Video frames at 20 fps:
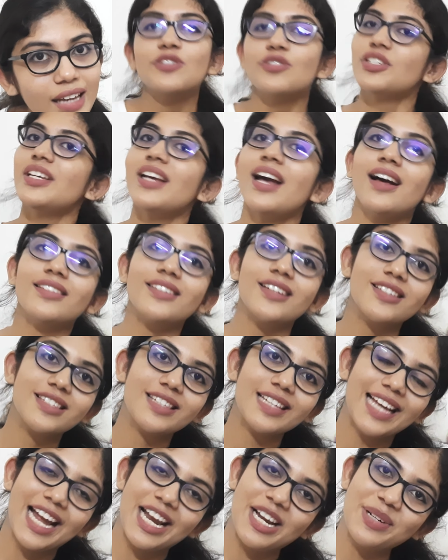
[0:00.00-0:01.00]
So yeah, that's
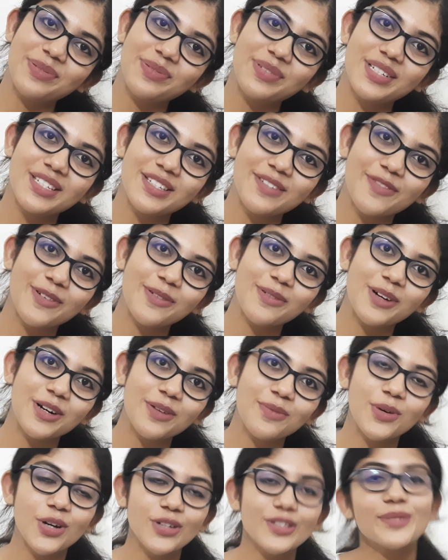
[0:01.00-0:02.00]
the end of this. If you
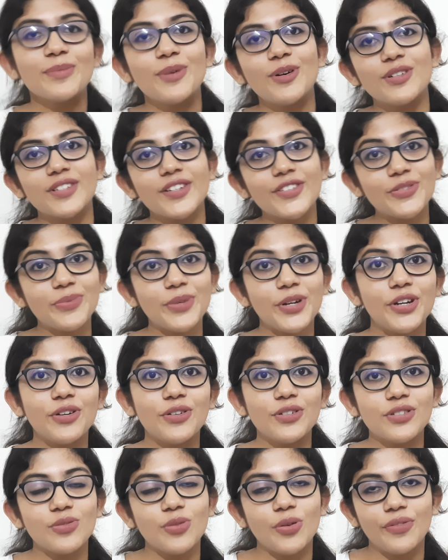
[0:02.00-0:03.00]
want to watch more such
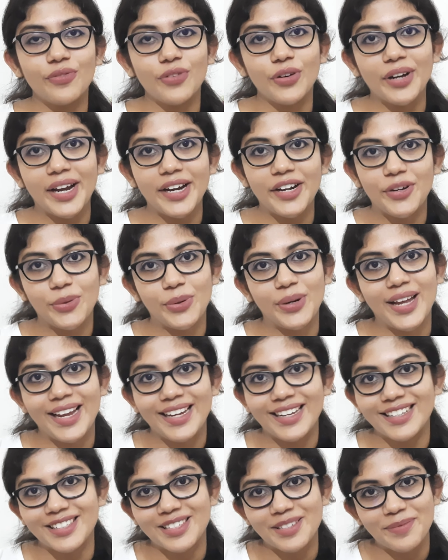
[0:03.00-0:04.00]
videos, don't forget to
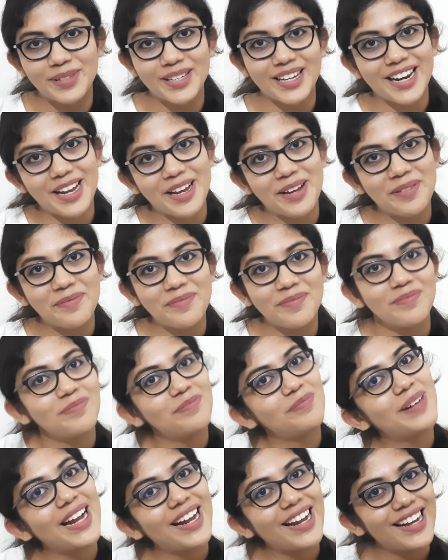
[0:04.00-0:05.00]
like and subscribe.
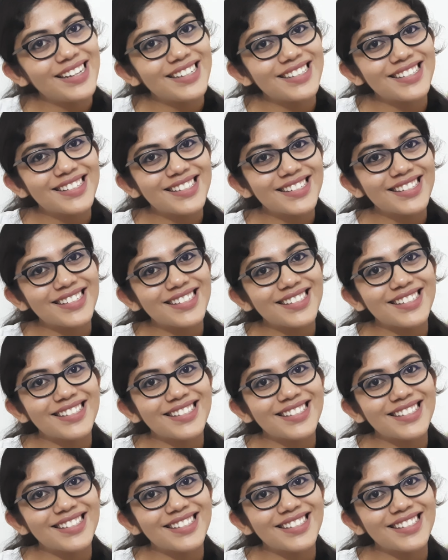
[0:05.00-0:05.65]
Bye guys.